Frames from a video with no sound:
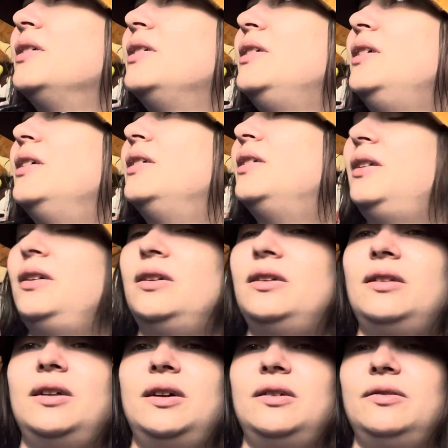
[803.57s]
get a
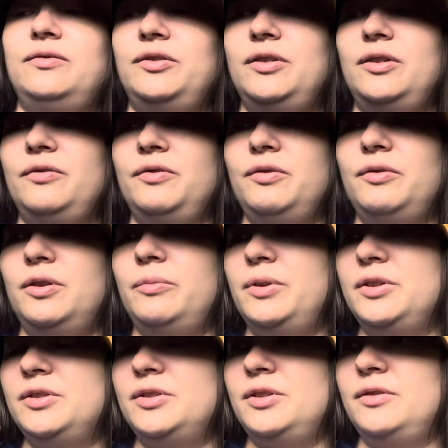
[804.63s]
Cloud for every one of my
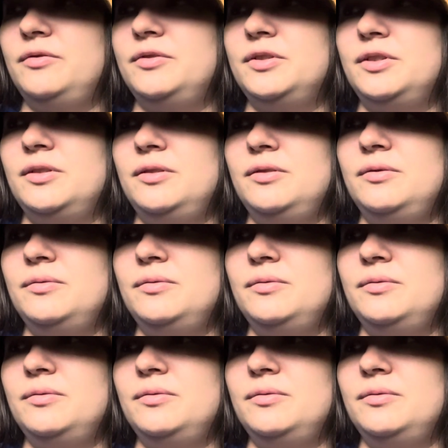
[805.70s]
Sephs now.